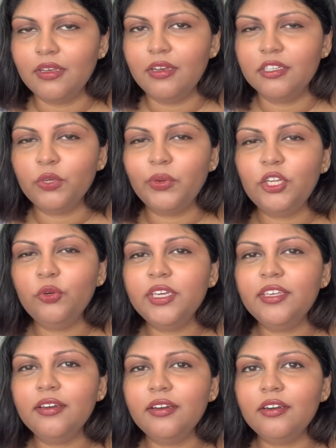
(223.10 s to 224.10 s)
So when you
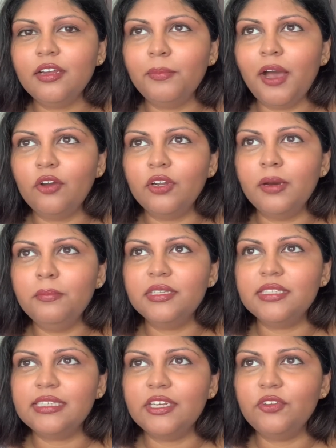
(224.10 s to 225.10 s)
hear about a
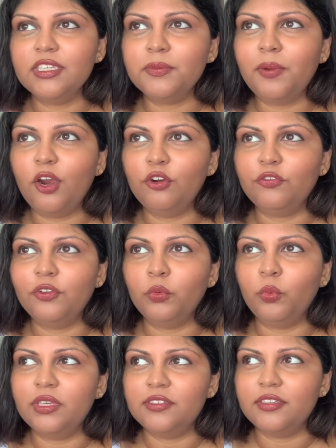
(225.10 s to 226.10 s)
mysterious, powerful
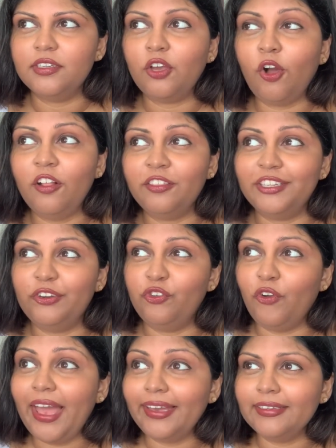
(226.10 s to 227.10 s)
wizard called the
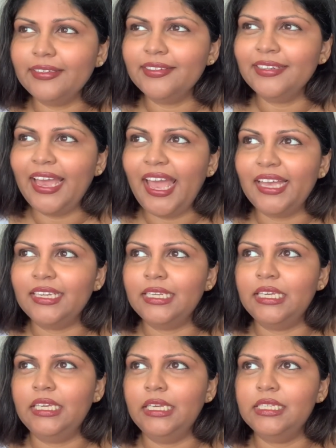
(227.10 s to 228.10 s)
Dragon and
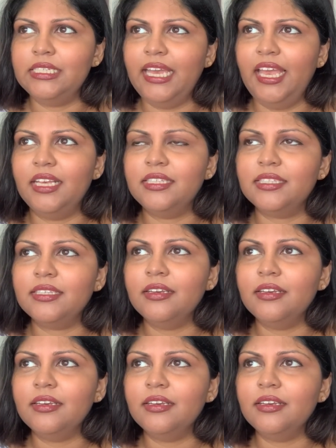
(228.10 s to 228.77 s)
he takes